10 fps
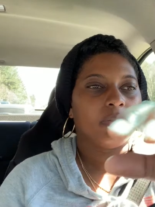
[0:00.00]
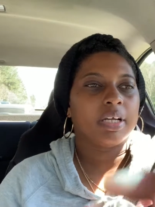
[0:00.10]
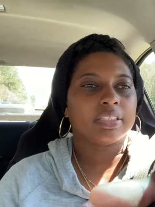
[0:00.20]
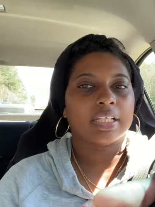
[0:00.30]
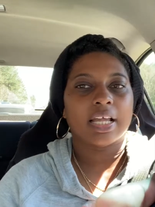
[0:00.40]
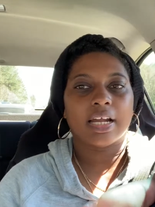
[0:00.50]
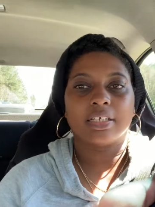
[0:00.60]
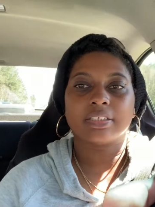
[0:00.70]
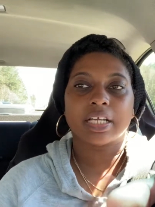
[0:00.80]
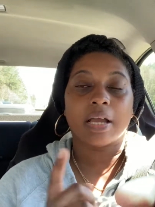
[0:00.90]
because a lot of
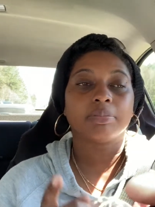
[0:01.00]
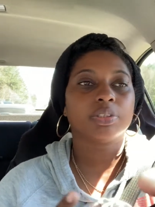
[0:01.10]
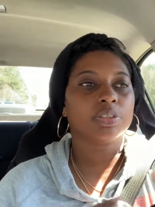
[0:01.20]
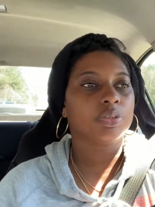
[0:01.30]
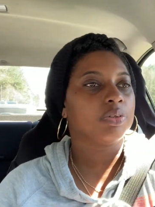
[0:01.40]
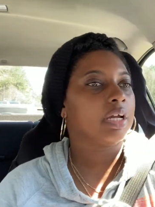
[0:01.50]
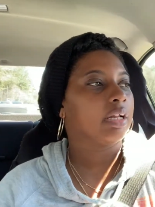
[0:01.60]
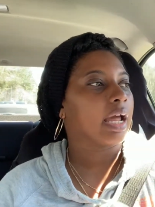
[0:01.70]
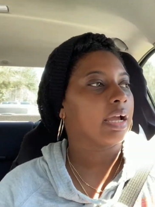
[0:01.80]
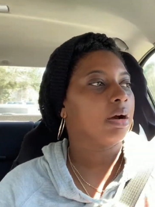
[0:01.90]
the times too they're
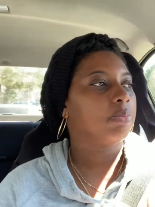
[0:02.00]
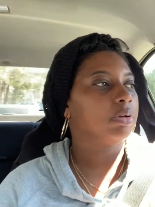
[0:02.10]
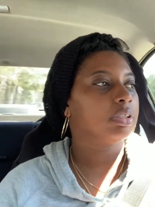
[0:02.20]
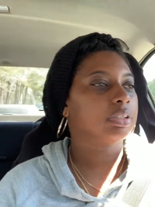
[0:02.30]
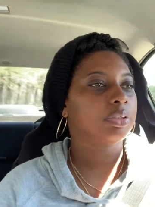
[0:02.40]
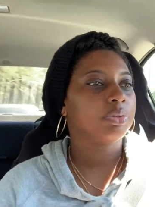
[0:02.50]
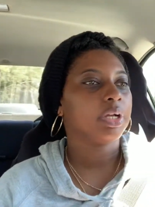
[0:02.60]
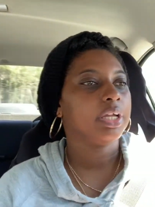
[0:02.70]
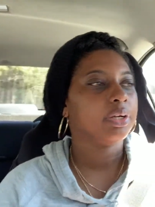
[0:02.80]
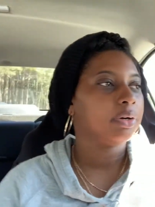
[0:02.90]
like up on this little
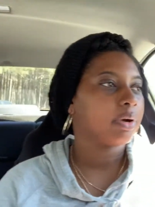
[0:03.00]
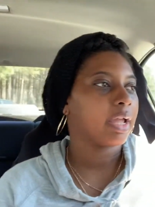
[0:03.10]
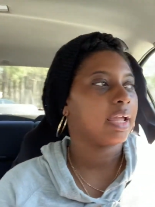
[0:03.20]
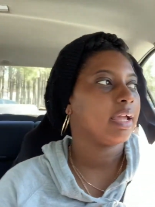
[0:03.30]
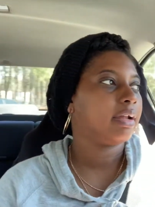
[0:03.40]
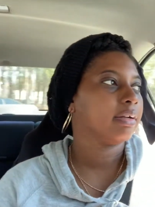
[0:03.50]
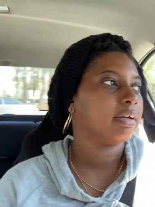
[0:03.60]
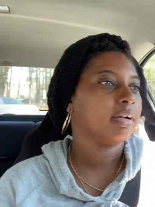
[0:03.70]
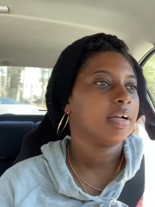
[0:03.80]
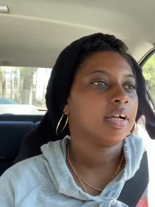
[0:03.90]
hill
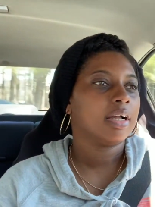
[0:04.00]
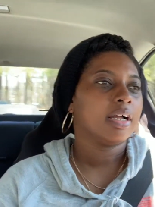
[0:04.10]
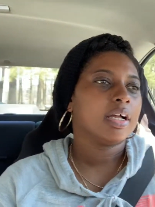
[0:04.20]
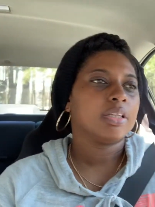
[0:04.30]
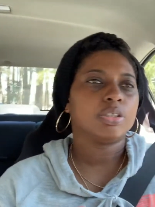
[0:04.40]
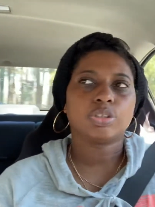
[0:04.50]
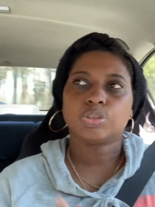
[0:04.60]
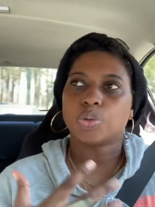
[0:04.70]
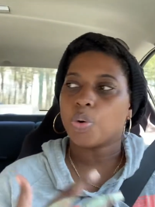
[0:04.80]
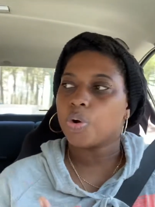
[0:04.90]
and the
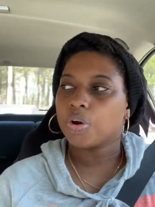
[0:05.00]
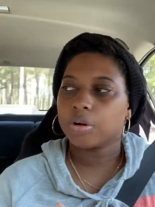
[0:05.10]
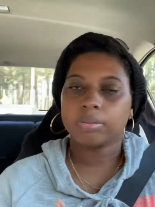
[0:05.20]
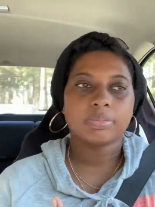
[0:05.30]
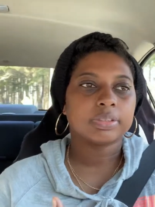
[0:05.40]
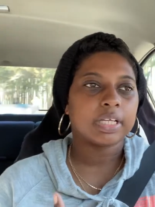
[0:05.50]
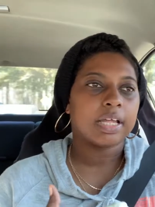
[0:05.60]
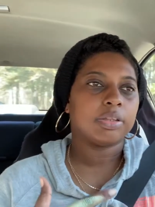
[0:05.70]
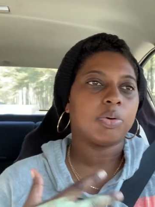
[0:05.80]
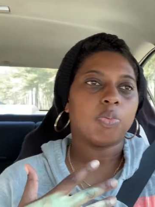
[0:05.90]
storms
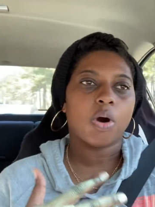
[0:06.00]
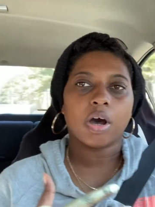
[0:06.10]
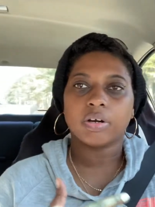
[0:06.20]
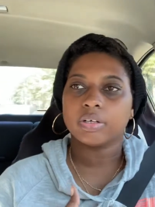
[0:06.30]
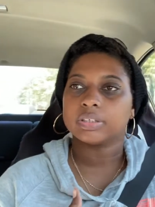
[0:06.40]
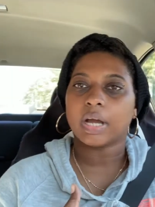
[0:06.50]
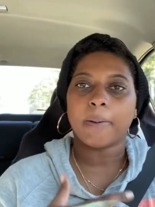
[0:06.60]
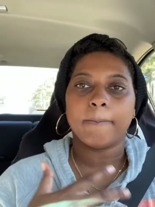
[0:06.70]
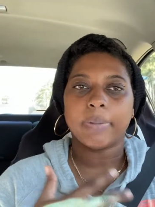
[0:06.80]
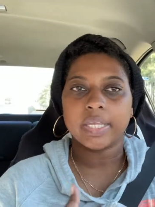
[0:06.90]
and the waters are
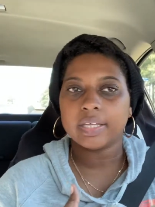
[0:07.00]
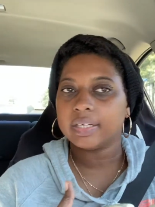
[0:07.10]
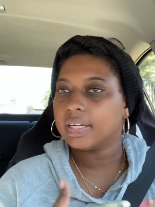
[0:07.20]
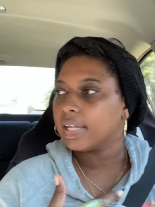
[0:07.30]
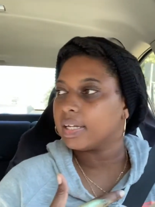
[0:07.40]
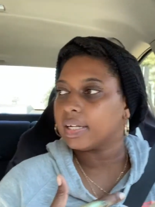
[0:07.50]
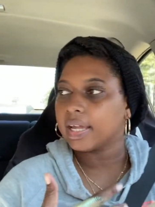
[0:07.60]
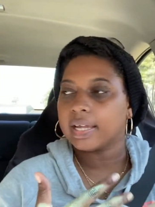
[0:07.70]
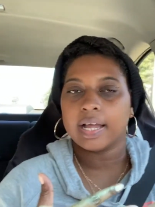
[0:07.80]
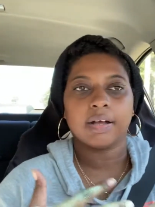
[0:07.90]
beating at the
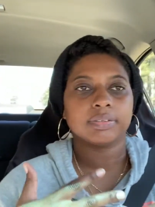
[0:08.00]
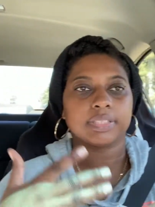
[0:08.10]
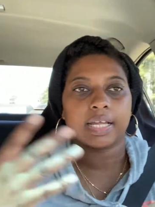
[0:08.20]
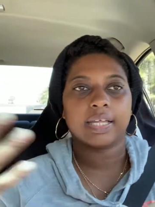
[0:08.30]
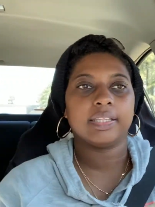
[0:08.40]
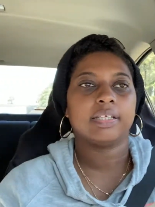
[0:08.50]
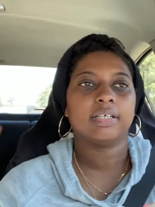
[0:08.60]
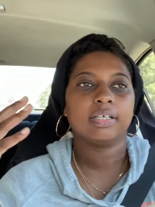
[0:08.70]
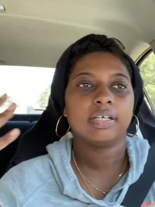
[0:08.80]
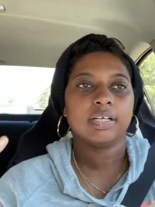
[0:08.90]
lighthouse like in the